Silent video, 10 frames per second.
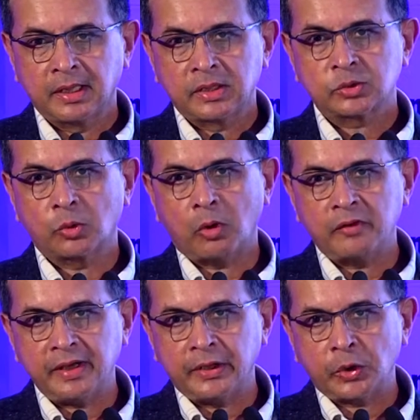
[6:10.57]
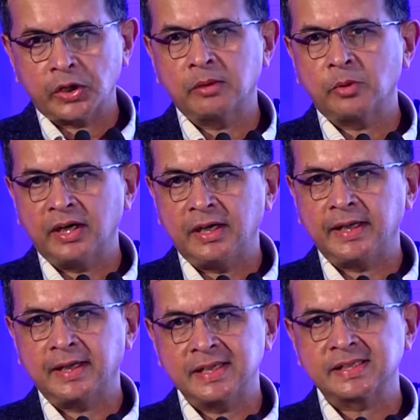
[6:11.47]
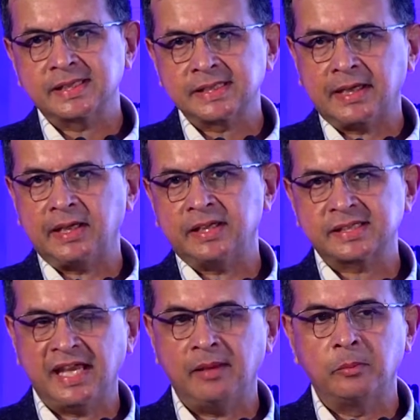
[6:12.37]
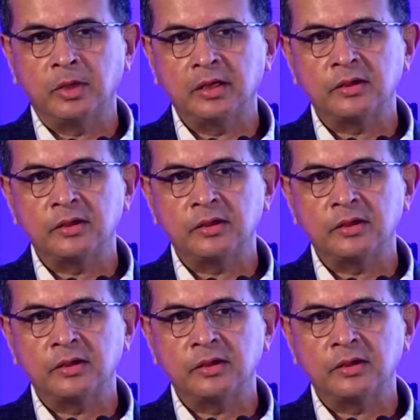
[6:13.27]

So what we are talking about analytical is exactly the same